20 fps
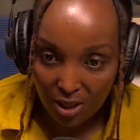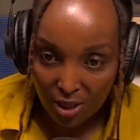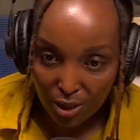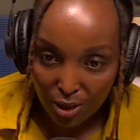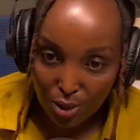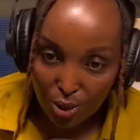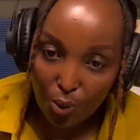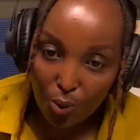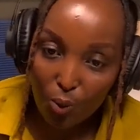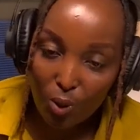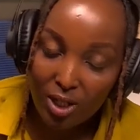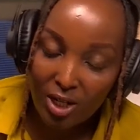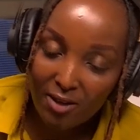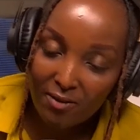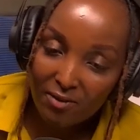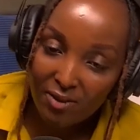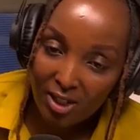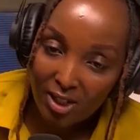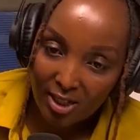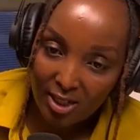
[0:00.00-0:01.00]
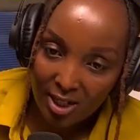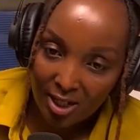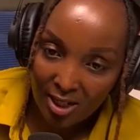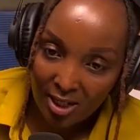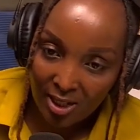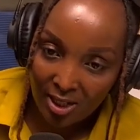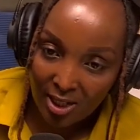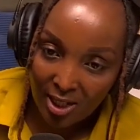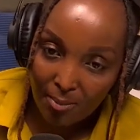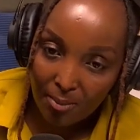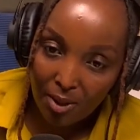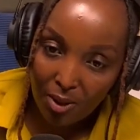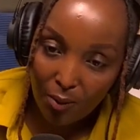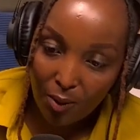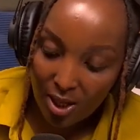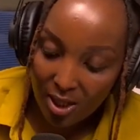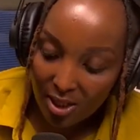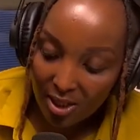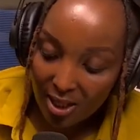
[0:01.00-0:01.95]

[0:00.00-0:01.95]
So what have they done? Number one,